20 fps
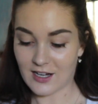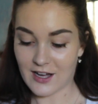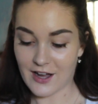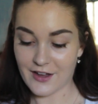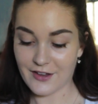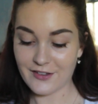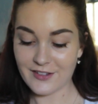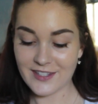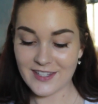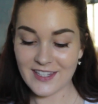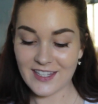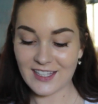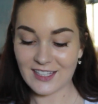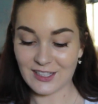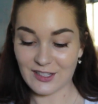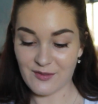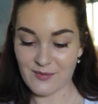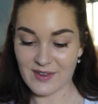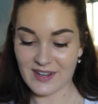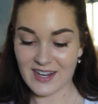I use the
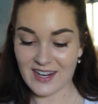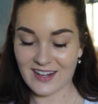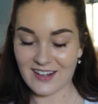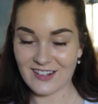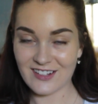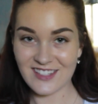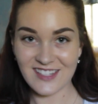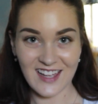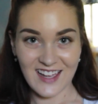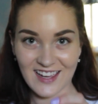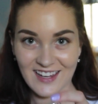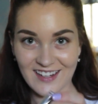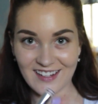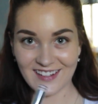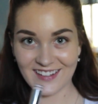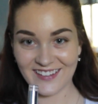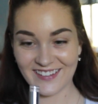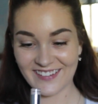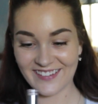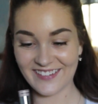illuminator
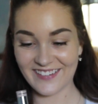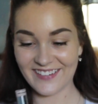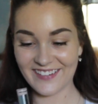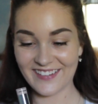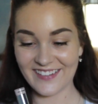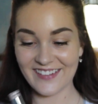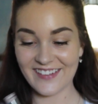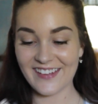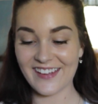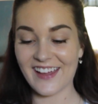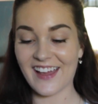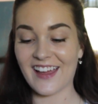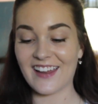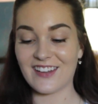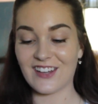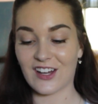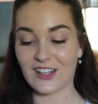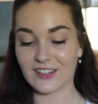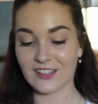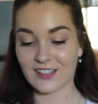side
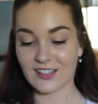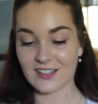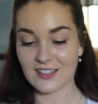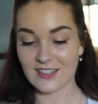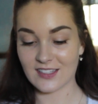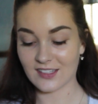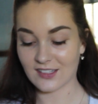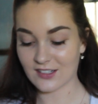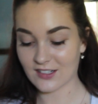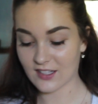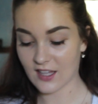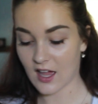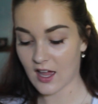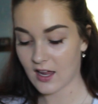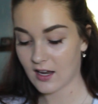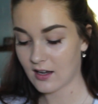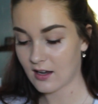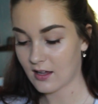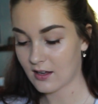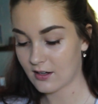and not the concealer
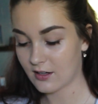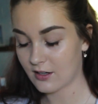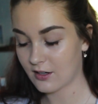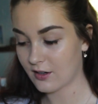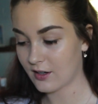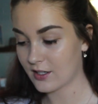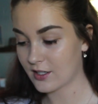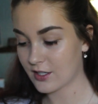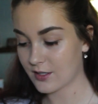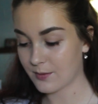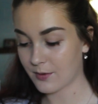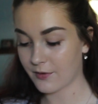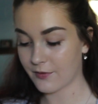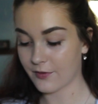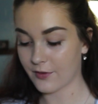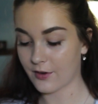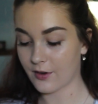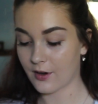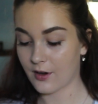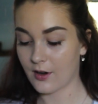side. I don't know, I just
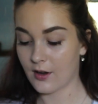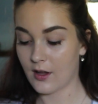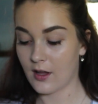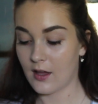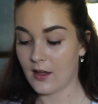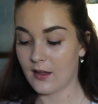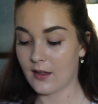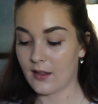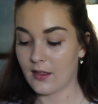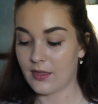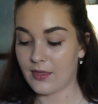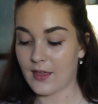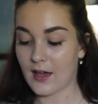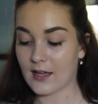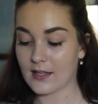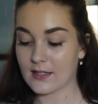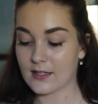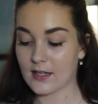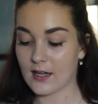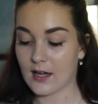prefer
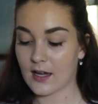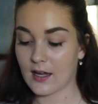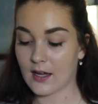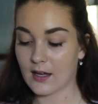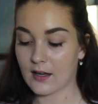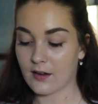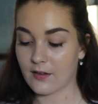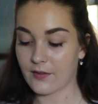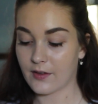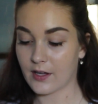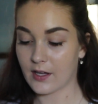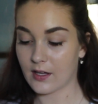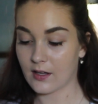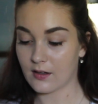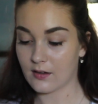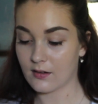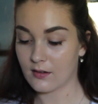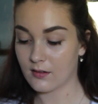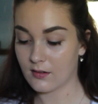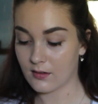that side of
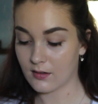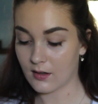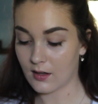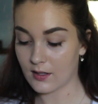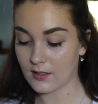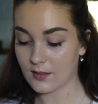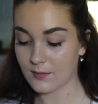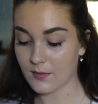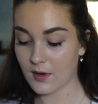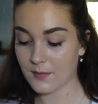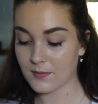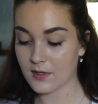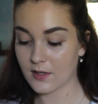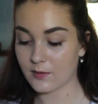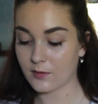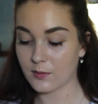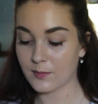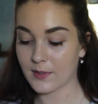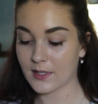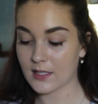it. Sometimes I
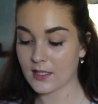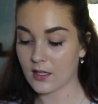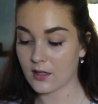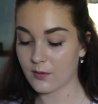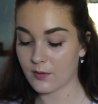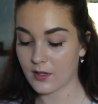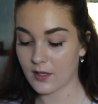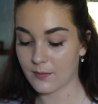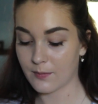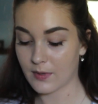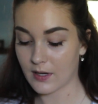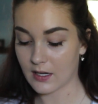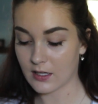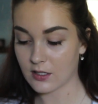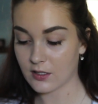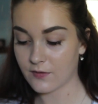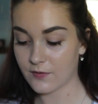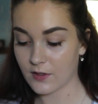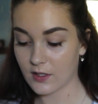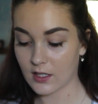will mix the other one in, but I
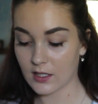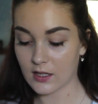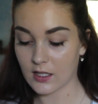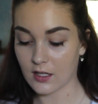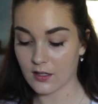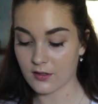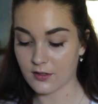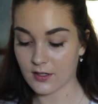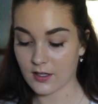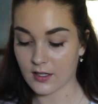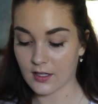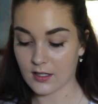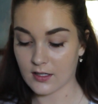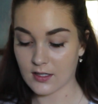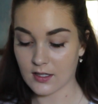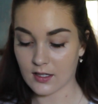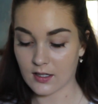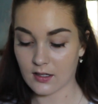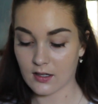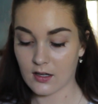just feel like the other side
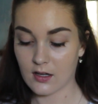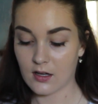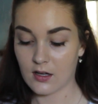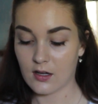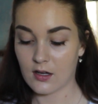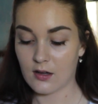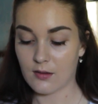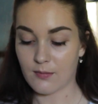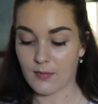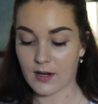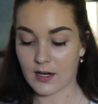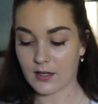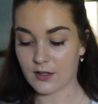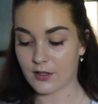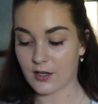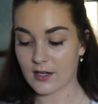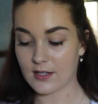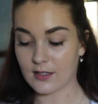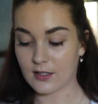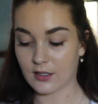gets my
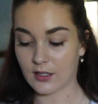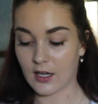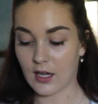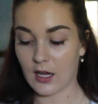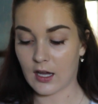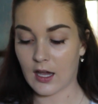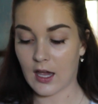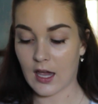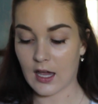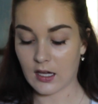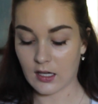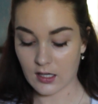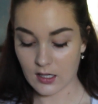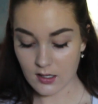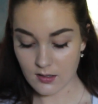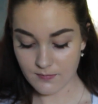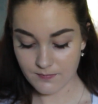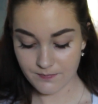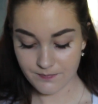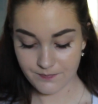under eyes looking
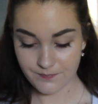cakey.